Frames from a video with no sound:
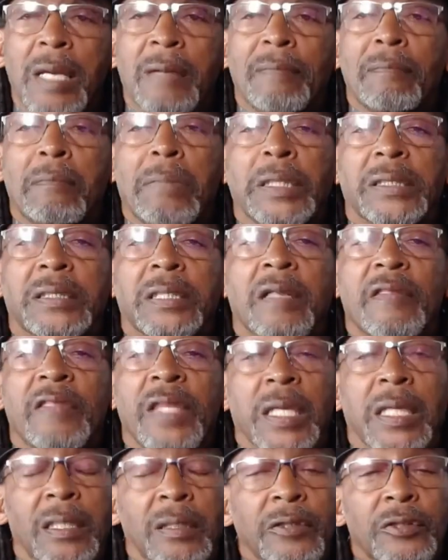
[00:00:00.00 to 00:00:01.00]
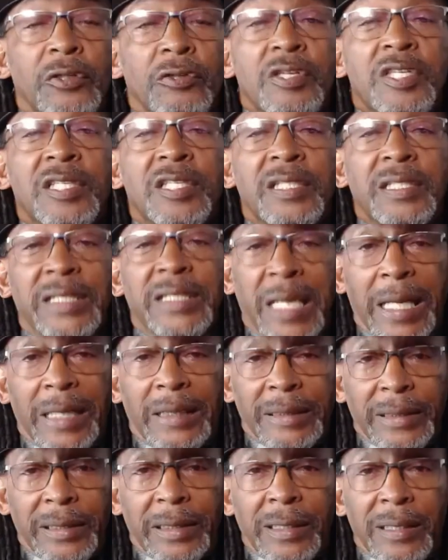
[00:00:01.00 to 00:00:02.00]
but the
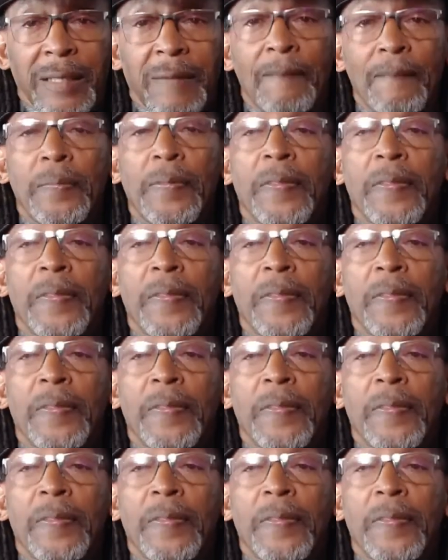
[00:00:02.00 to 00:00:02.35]
understanding